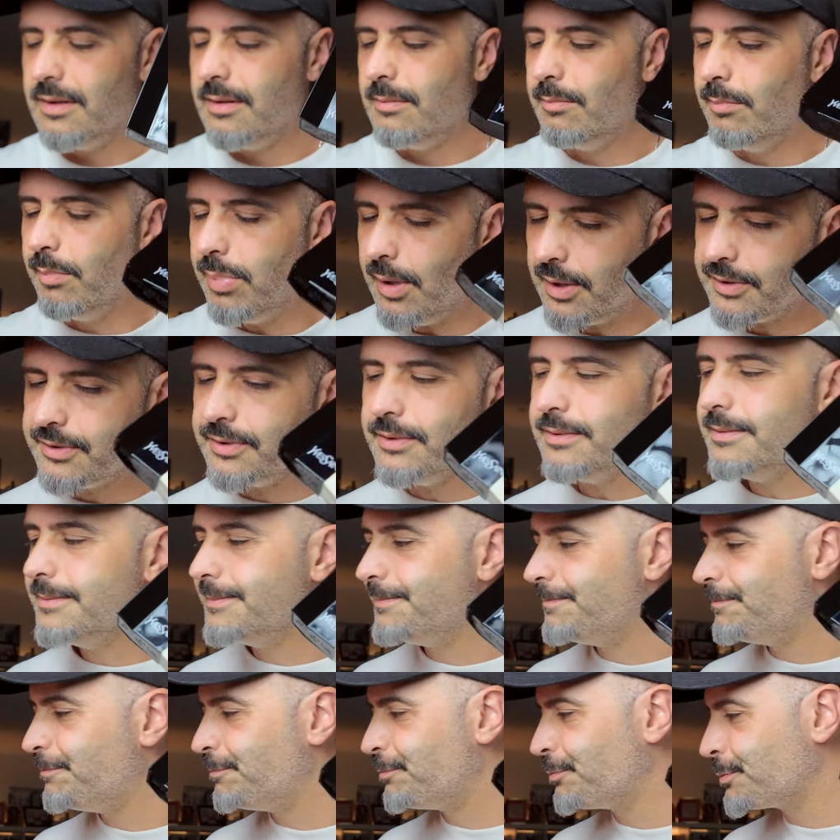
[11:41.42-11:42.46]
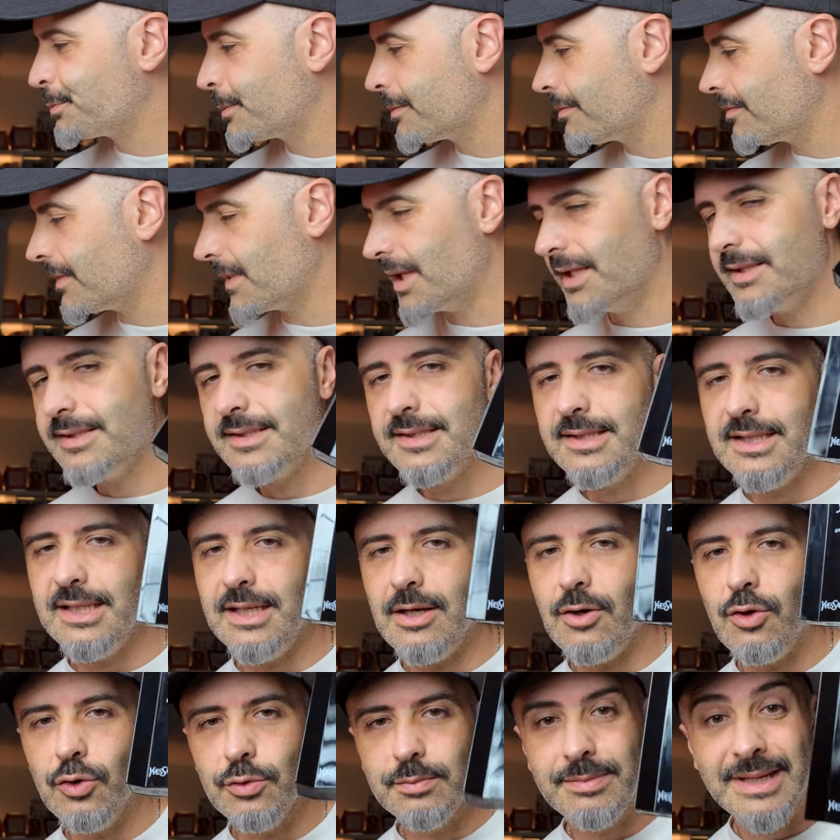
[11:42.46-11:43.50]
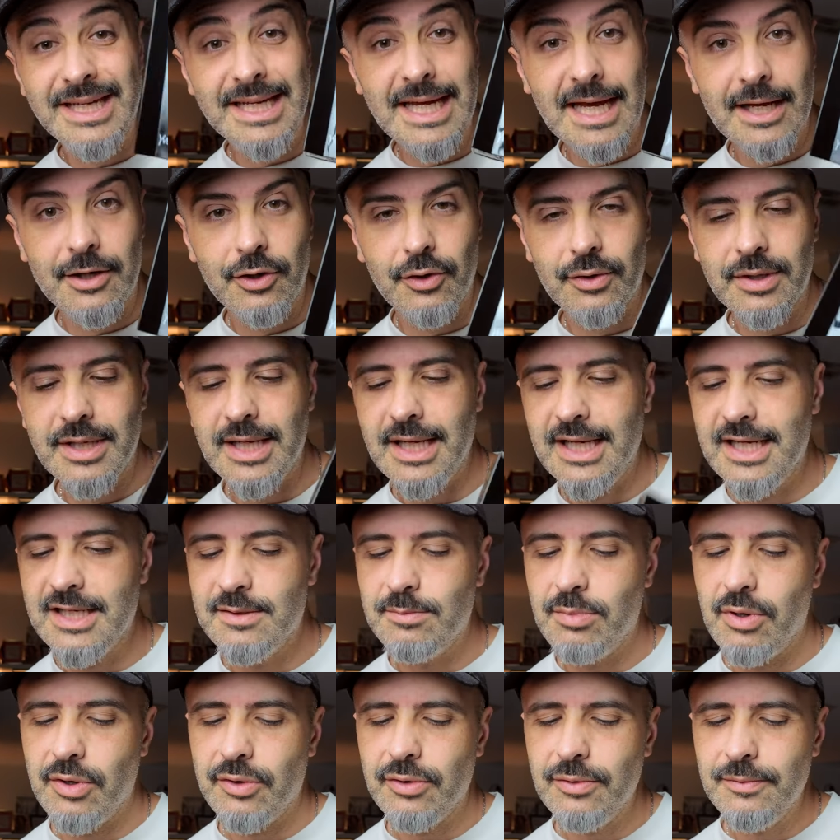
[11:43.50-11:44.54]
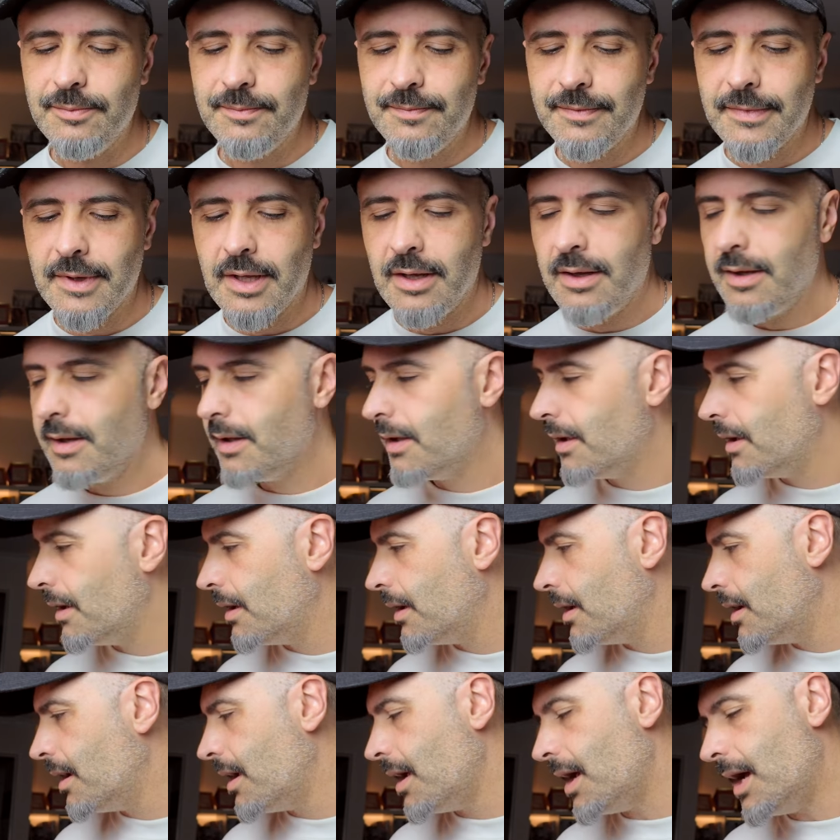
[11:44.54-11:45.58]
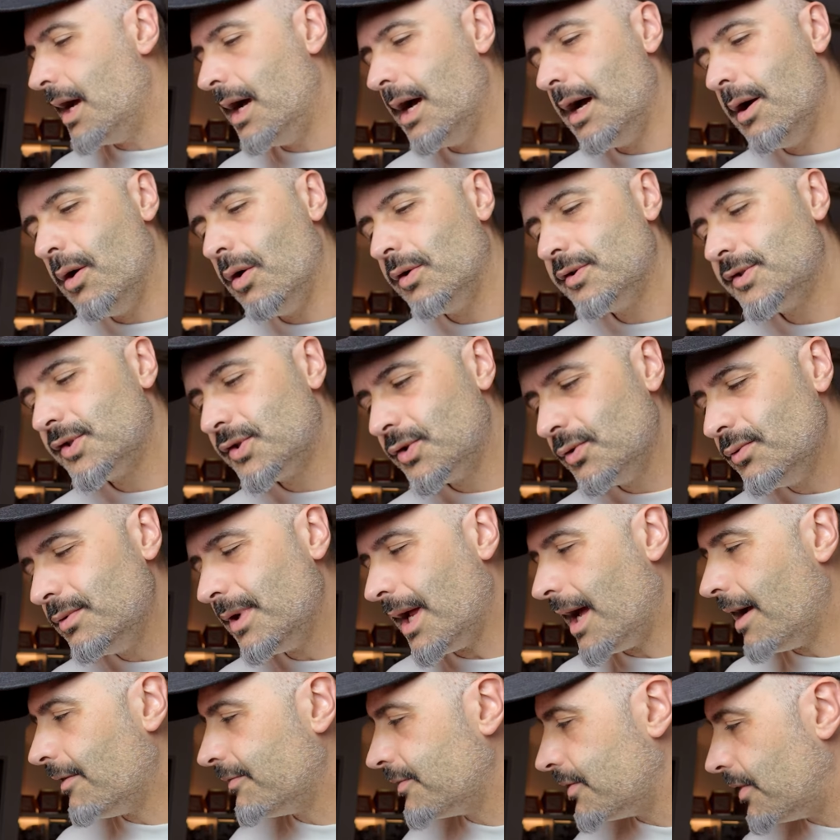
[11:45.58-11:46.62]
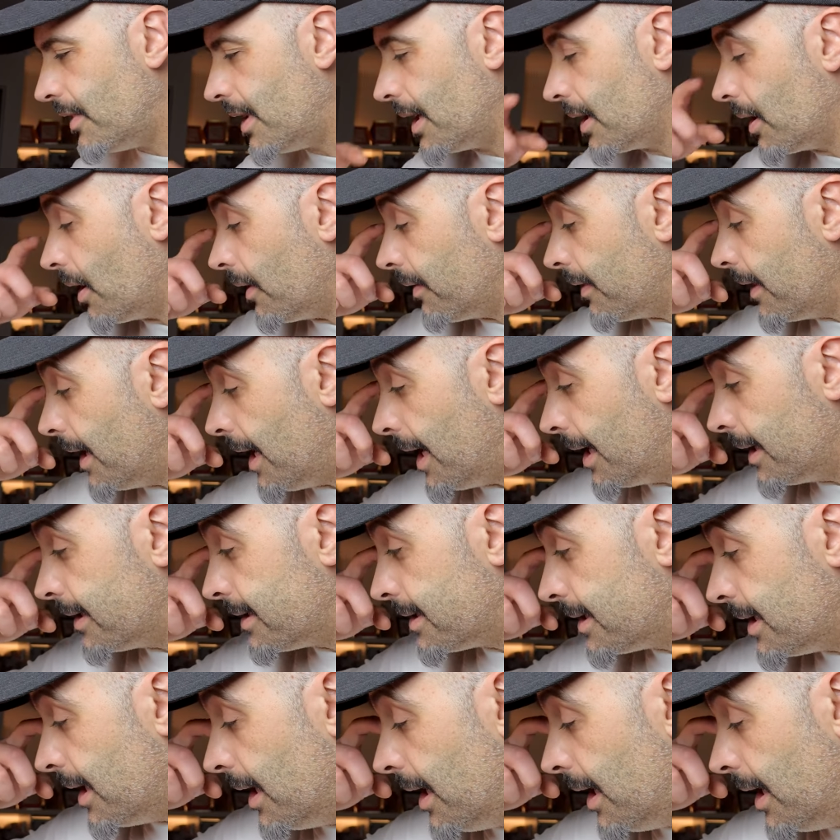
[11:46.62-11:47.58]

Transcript: bottle. It's the old piano keys bottle. Uh, soon after I got that,